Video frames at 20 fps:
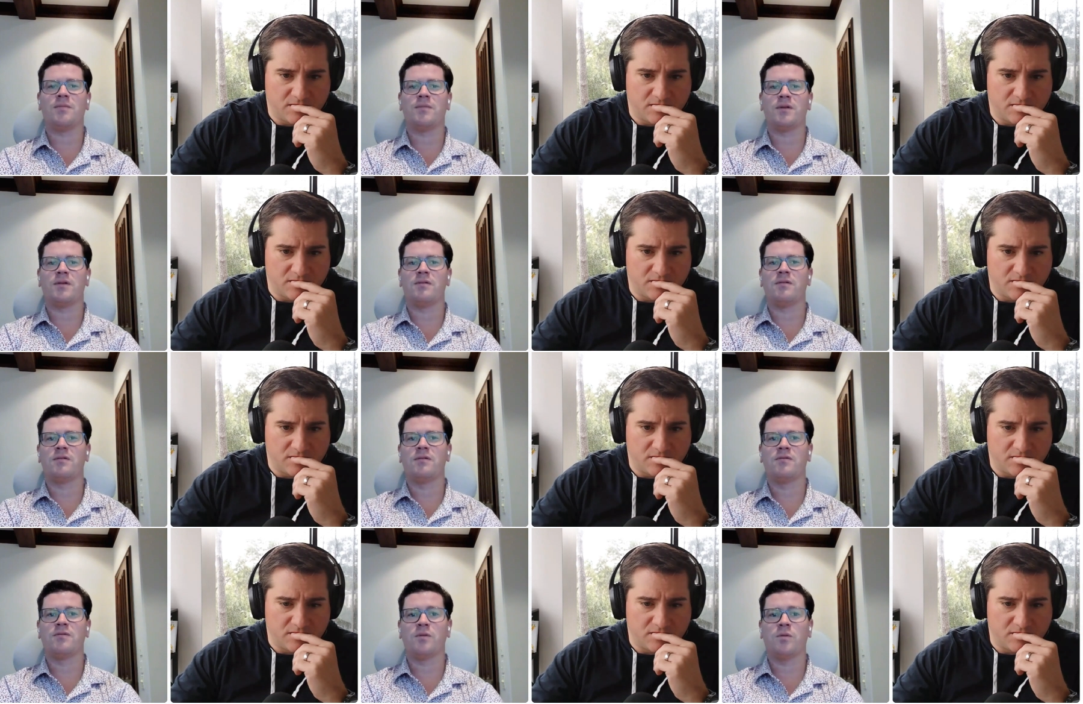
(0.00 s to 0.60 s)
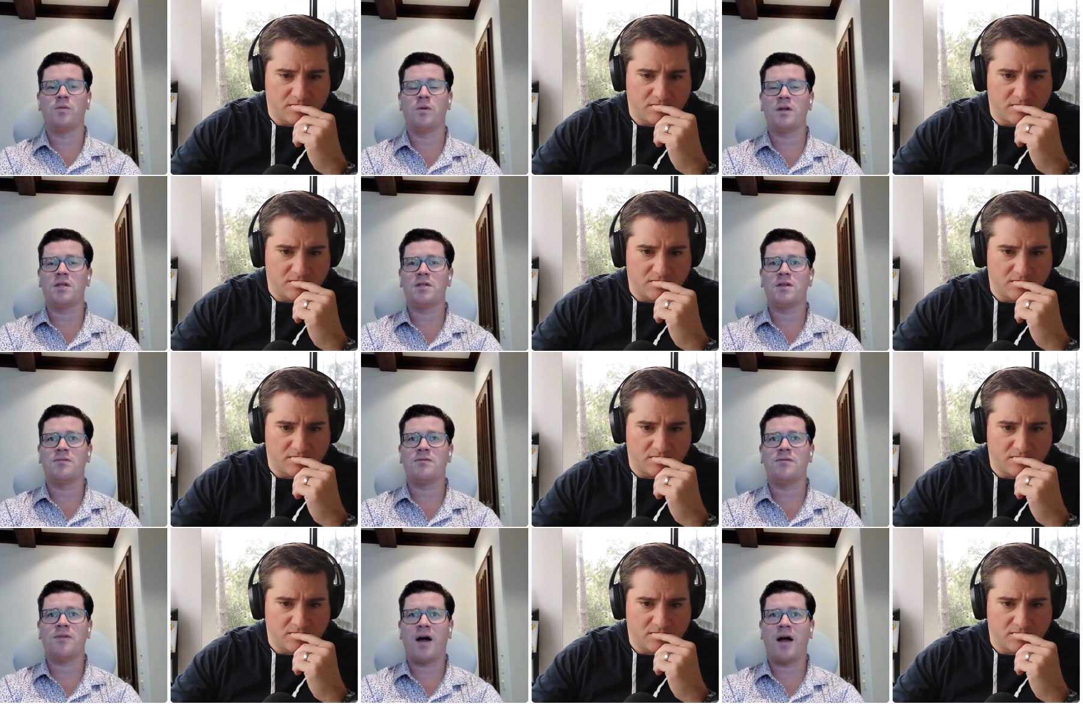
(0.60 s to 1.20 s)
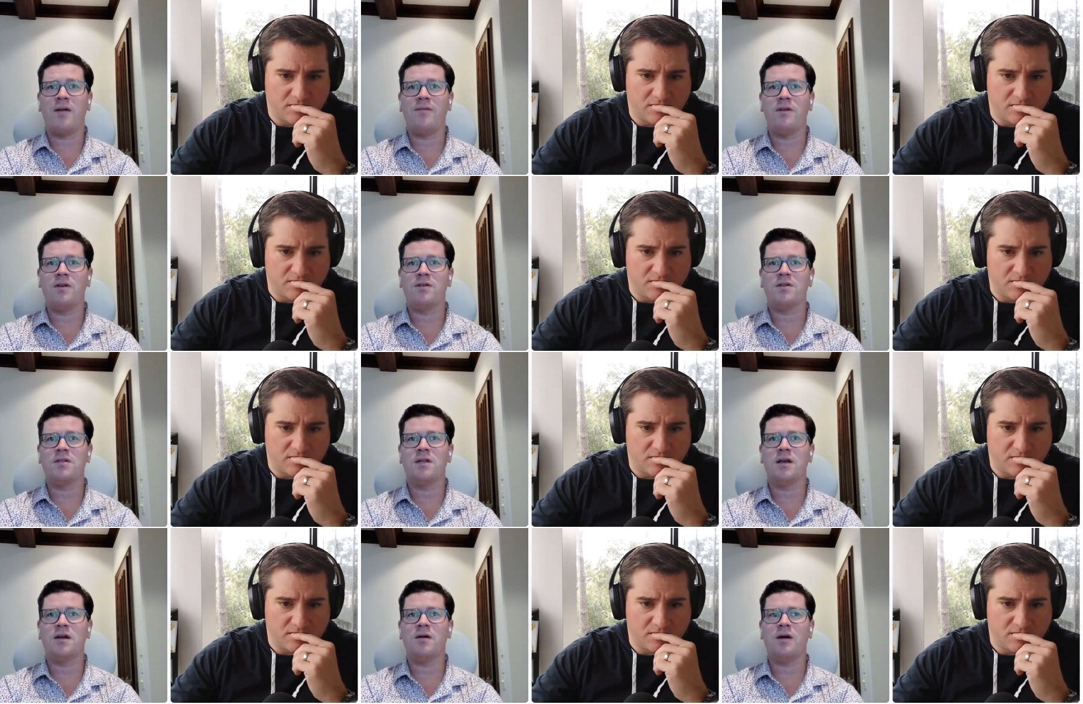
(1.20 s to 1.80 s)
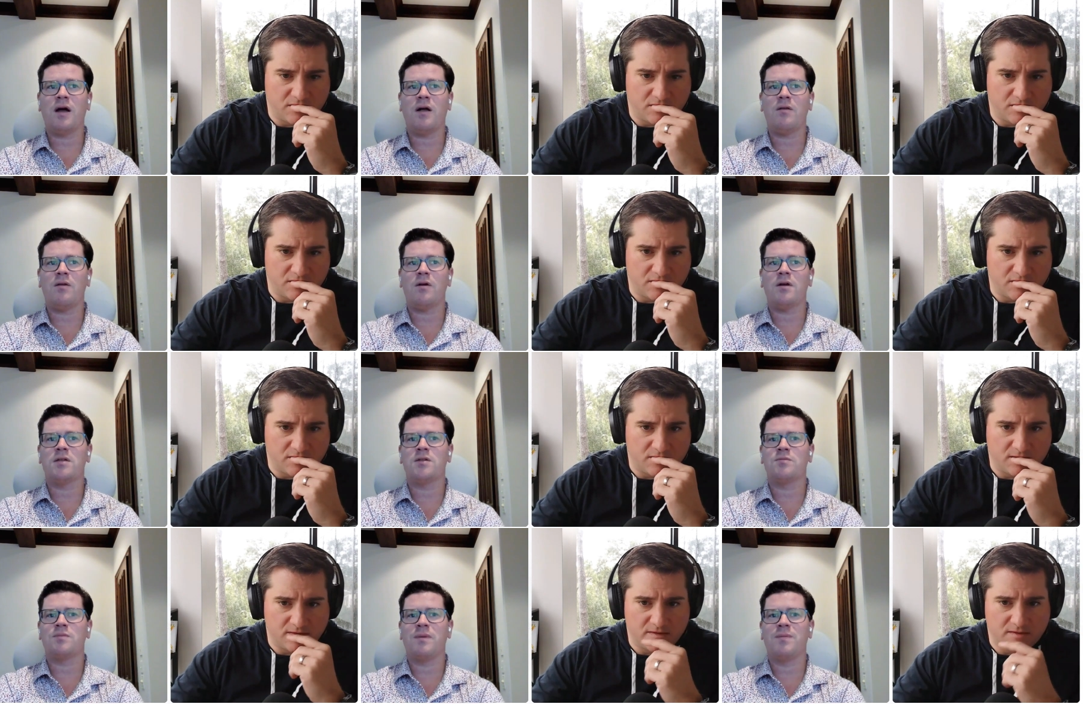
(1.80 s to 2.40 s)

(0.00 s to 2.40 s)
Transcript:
Speaker 1: something for what is it, five years now? How long has